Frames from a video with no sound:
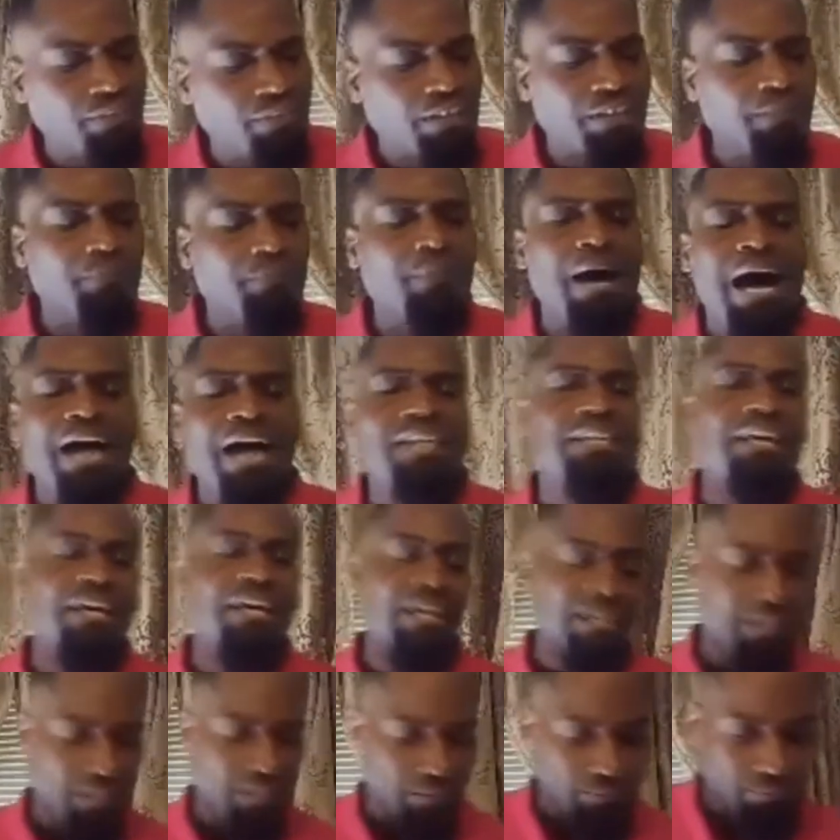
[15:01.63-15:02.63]
and in my
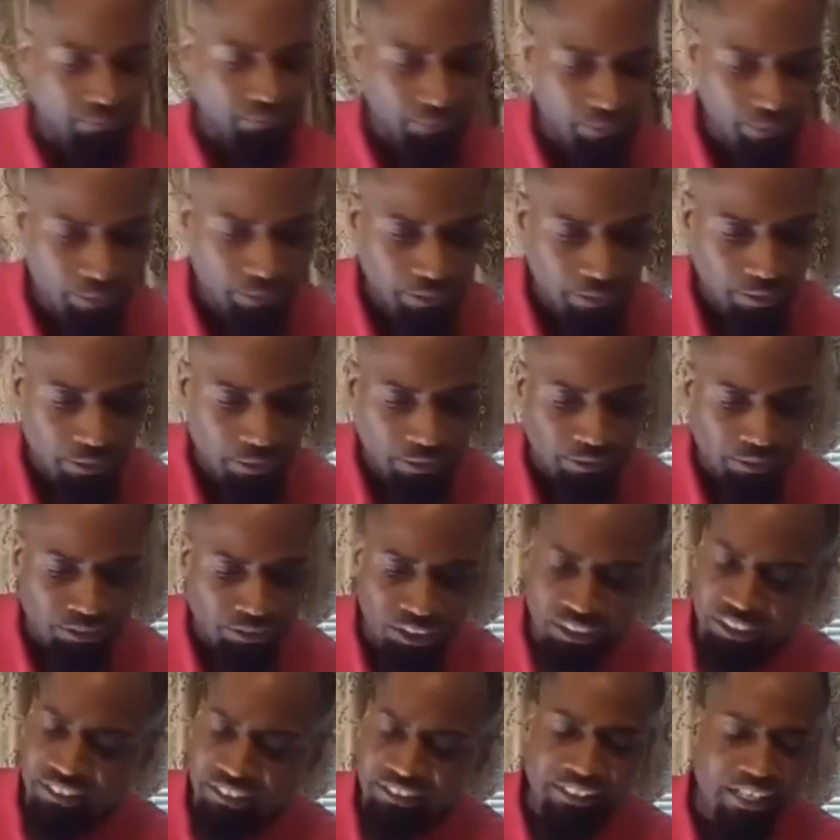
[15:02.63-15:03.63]
name.
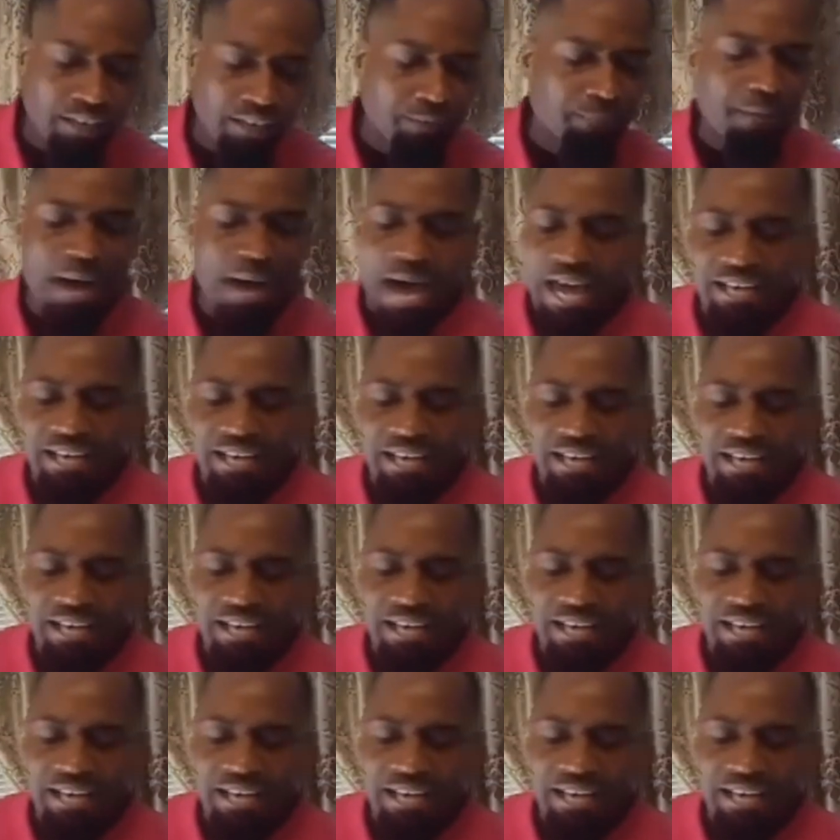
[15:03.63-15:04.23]
Jesus said, in my